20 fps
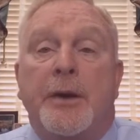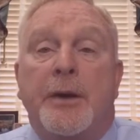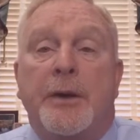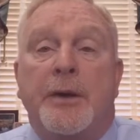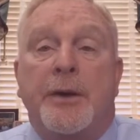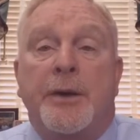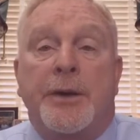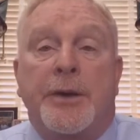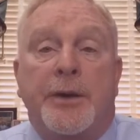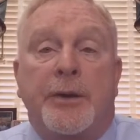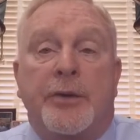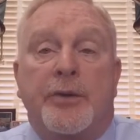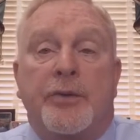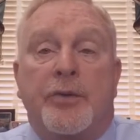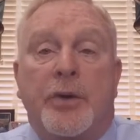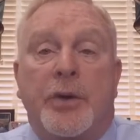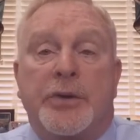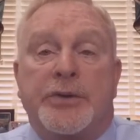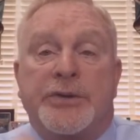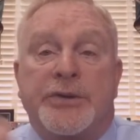it
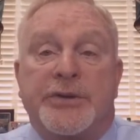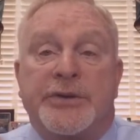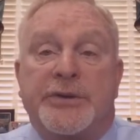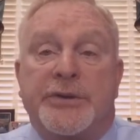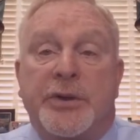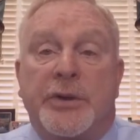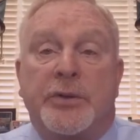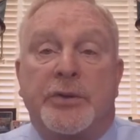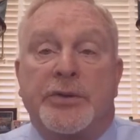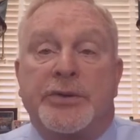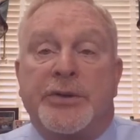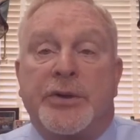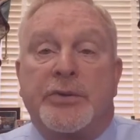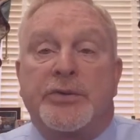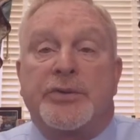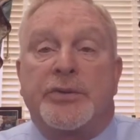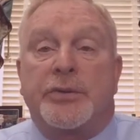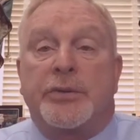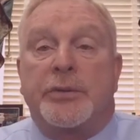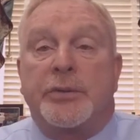crosses the whole
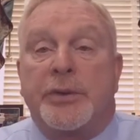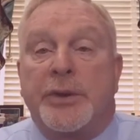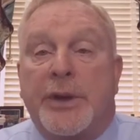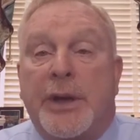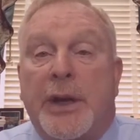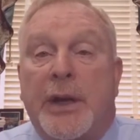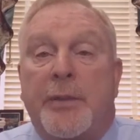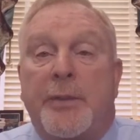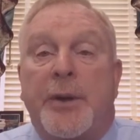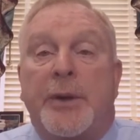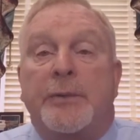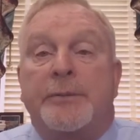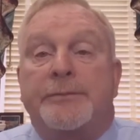social gamut